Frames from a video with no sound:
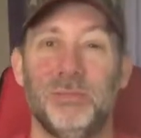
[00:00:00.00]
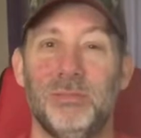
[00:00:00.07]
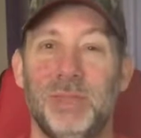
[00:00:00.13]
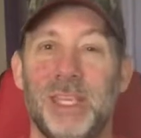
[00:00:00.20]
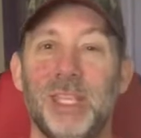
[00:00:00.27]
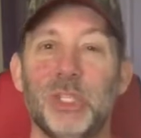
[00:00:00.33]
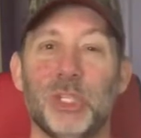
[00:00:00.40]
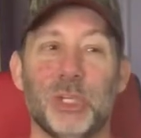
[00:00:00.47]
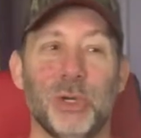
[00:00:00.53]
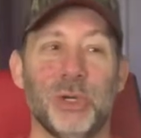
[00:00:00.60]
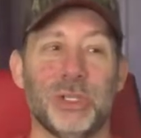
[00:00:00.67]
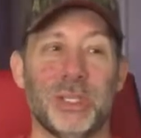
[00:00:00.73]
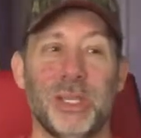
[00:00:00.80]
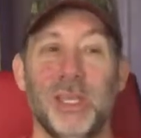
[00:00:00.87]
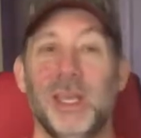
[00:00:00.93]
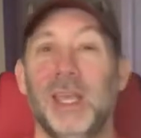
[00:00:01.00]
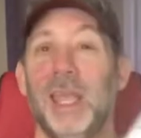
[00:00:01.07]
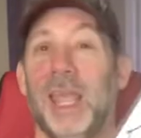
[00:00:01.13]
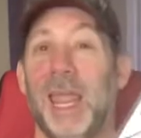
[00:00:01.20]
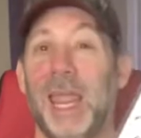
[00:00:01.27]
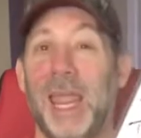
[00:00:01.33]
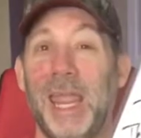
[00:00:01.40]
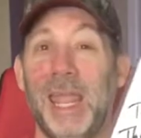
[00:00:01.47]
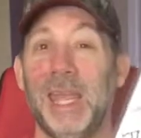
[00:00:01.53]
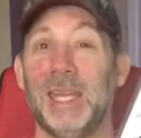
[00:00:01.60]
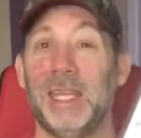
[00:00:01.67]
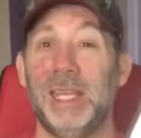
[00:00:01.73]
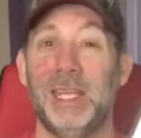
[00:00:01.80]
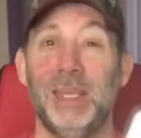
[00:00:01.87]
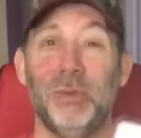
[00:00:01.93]
insert. And
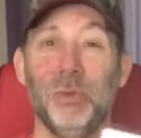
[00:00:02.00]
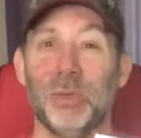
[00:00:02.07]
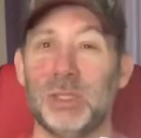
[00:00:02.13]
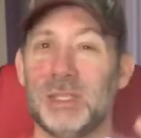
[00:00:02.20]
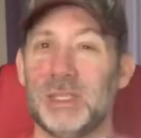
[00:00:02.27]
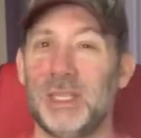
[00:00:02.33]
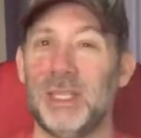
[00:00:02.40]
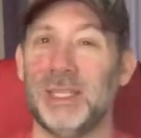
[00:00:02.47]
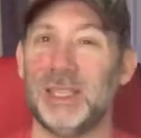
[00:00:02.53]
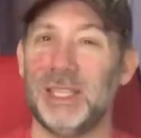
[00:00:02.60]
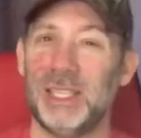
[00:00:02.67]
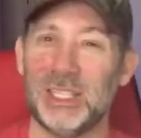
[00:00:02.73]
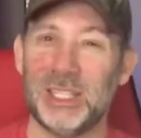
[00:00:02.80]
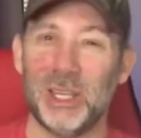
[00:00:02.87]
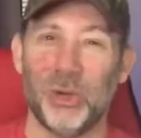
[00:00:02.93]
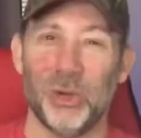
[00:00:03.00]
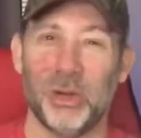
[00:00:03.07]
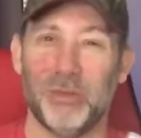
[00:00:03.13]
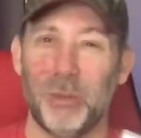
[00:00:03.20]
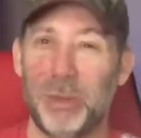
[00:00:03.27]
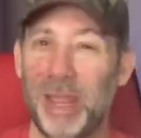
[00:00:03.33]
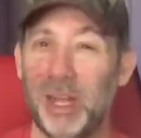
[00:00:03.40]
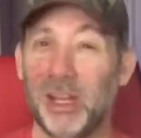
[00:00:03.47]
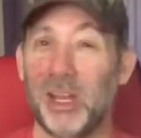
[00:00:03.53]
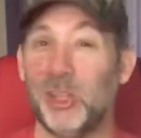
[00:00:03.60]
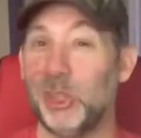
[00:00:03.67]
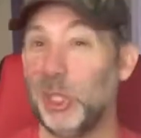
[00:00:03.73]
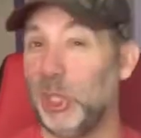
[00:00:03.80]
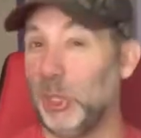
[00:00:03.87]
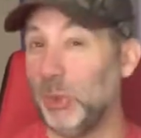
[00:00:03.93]
he was the lead singer of a band called
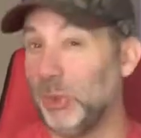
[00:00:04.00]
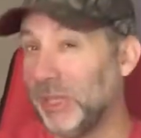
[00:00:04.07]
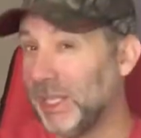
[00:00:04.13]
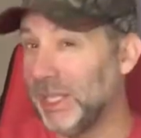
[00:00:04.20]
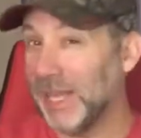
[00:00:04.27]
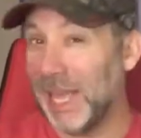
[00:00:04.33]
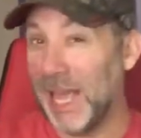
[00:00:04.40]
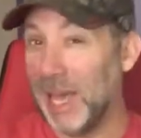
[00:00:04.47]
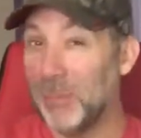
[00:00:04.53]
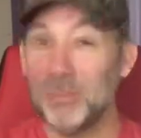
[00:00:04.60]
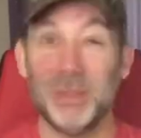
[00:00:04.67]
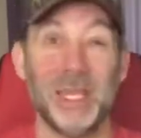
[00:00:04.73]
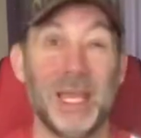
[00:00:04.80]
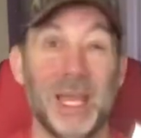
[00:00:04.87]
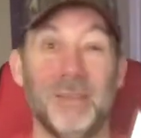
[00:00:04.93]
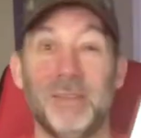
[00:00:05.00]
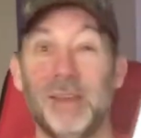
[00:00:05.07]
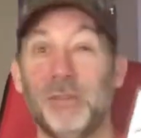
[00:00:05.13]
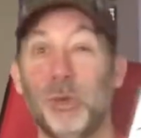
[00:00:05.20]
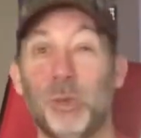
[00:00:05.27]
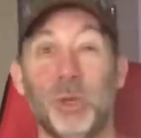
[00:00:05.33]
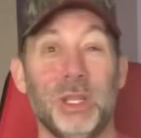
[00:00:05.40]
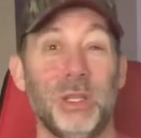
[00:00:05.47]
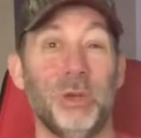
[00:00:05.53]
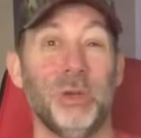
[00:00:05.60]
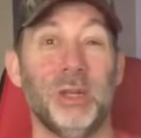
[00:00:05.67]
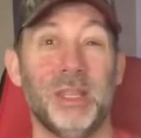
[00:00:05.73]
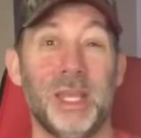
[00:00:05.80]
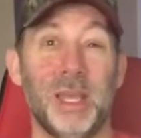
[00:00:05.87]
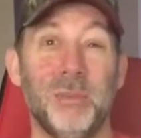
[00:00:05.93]
the Union Gap. Yeah, I've never really heard
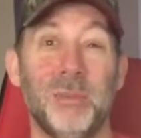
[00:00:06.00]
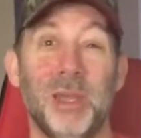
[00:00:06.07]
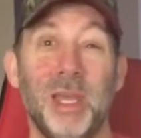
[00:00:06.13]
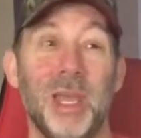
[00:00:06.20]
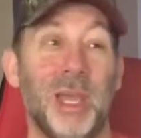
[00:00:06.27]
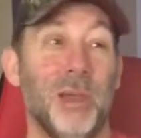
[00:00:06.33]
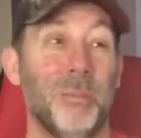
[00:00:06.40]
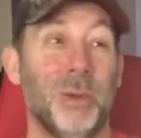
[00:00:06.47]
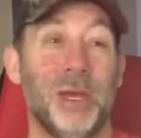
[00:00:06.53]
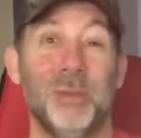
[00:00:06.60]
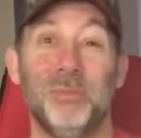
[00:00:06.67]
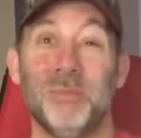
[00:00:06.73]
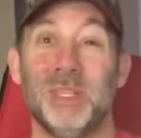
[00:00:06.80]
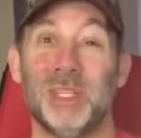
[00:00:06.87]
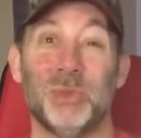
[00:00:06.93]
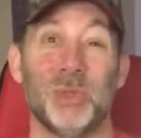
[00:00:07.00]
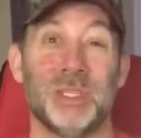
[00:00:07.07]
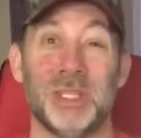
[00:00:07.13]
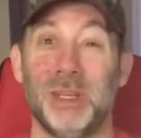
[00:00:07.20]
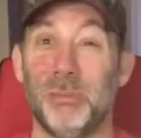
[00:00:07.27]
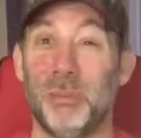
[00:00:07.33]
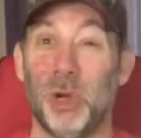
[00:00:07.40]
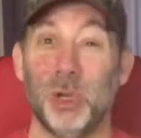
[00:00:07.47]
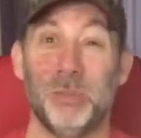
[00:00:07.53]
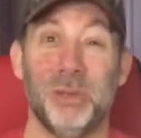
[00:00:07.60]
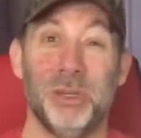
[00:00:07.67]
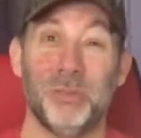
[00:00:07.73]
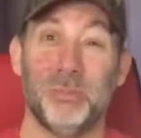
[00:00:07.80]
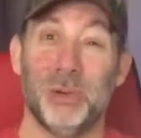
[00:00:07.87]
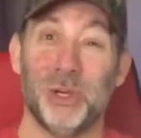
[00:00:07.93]
of them, but this was in a bulk
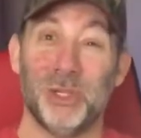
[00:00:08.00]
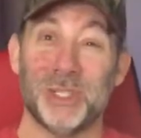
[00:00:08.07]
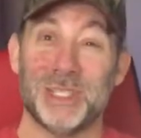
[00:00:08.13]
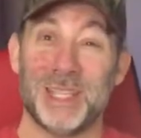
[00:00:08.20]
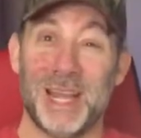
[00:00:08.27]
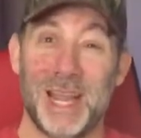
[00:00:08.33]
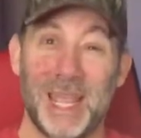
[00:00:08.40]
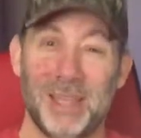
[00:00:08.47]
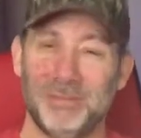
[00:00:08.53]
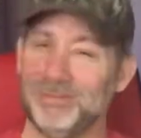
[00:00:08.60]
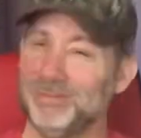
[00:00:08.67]
purchase that I